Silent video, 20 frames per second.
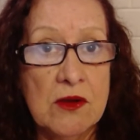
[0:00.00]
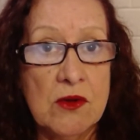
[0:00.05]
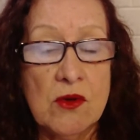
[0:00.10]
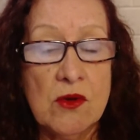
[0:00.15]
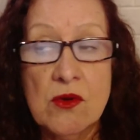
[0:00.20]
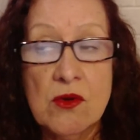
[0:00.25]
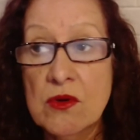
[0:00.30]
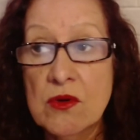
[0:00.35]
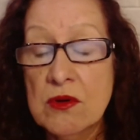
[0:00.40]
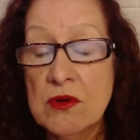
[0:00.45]

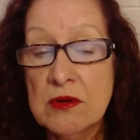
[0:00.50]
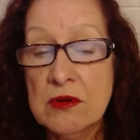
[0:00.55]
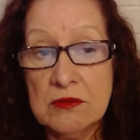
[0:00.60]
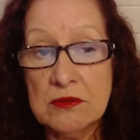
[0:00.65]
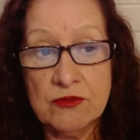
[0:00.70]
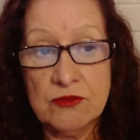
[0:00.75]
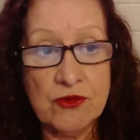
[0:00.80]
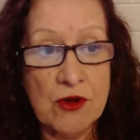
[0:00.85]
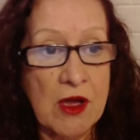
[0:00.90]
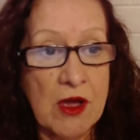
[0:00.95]
Or
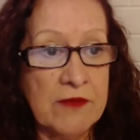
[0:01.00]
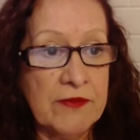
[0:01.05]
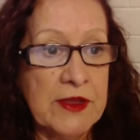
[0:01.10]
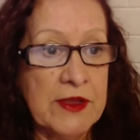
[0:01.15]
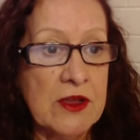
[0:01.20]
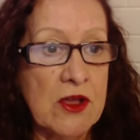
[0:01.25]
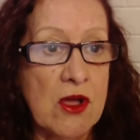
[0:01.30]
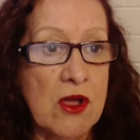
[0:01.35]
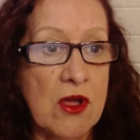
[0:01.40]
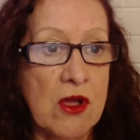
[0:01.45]

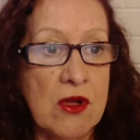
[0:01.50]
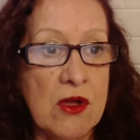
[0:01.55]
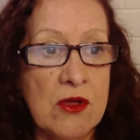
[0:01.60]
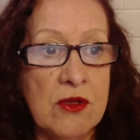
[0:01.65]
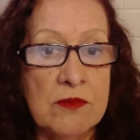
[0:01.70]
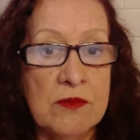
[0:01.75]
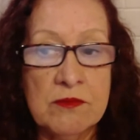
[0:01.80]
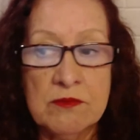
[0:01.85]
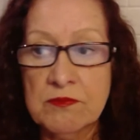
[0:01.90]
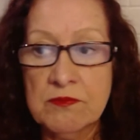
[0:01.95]
driving
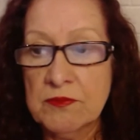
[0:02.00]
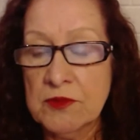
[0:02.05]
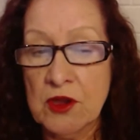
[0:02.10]
home,